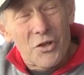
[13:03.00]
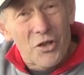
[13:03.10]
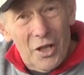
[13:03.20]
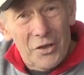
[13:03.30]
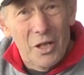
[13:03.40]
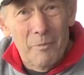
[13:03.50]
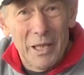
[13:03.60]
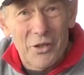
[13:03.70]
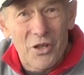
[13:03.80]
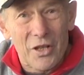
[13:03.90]
certain
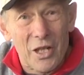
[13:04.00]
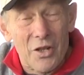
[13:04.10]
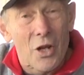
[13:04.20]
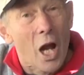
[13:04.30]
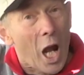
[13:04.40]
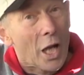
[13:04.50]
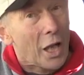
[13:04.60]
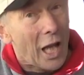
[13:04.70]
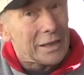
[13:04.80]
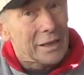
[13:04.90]
big cities,
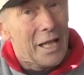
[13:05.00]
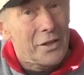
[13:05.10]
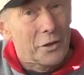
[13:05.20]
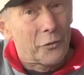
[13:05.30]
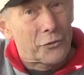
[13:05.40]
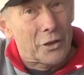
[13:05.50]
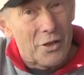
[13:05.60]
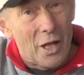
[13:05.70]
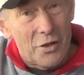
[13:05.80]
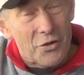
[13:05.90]
like London for
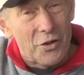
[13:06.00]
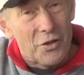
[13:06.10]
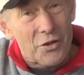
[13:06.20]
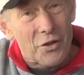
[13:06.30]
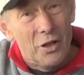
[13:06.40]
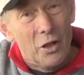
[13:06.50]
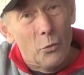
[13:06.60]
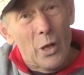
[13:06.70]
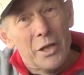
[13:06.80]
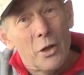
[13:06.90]
instance,
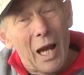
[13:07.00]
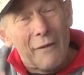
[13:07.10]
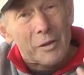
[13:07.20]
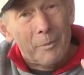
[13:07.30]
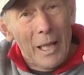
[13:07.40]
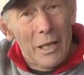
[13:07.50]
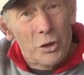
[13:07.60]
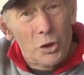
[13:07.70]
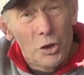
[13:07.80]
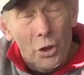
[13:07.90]
where you have to pay a
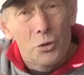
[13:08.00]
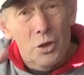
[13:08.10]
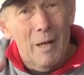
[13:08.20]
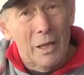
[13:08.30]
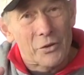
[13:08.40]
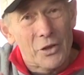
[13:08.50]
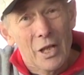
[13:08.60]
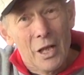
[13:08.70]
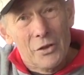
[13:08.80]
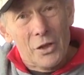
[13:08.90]
huge amount
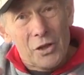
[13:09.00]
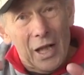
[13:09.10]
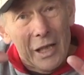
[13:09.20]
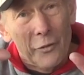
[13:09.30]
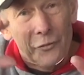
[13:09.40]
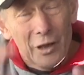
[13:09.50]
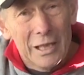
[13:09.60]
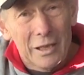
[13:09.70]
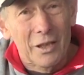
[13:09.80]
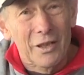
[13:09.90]
to take a
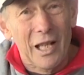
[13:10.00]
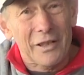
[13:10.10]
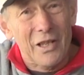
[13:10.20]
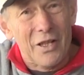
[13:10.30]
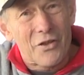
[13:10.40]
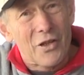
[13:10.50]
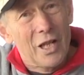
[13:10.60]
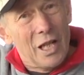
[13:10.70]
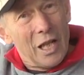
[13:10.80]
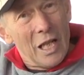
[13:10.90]
vehicle like this
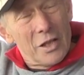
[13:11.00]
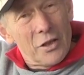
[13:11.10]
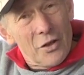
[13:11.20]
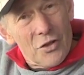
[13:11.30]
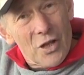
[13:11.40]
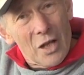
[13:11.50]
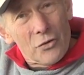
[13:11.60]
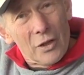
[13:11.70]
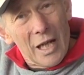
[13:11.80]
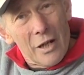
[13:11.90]
into the
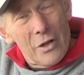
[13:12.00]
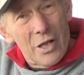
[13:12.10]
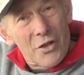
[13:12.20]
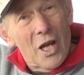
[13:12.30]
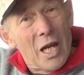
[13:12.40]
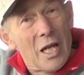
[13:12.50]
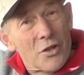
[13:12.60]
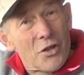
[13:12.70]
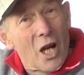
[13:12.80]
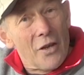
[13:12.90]
central areas
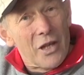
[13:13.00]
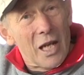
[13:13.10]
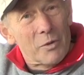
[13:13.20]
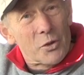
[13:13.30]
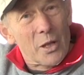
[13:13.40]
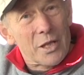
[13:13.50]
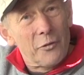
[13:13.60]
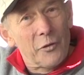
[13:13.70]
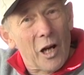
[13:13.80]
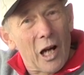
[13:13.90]
inside the
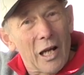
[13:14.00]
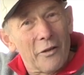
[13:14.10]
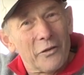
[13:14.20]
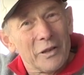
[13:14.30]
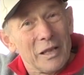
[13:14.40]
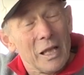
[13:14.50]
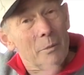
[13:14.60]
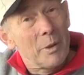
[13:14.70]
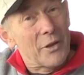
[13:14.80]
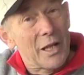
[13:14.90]
M25.
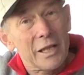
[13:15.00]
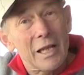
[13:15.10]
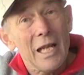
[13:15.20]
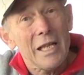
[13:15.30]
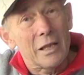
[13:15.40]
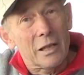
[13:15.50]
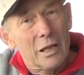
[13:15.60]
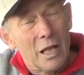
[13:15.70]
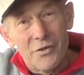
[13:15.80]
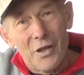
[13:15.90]
But then again,
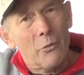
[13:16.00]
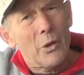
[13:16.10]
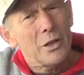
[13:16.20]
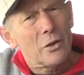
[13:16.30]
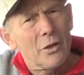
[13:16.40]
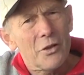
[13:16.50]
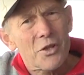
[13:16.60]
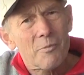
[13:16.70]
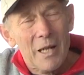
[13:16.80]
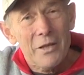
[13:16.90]
is that where you're going to
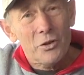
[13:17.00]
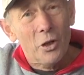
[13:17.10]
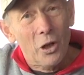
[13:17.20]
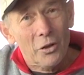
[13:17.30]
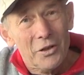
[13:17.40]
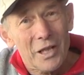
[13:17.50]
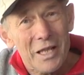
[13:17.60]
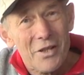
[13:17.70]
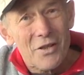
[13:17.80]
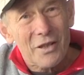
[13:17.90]
spend your
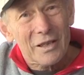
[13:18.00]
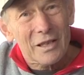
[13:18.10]
holidays?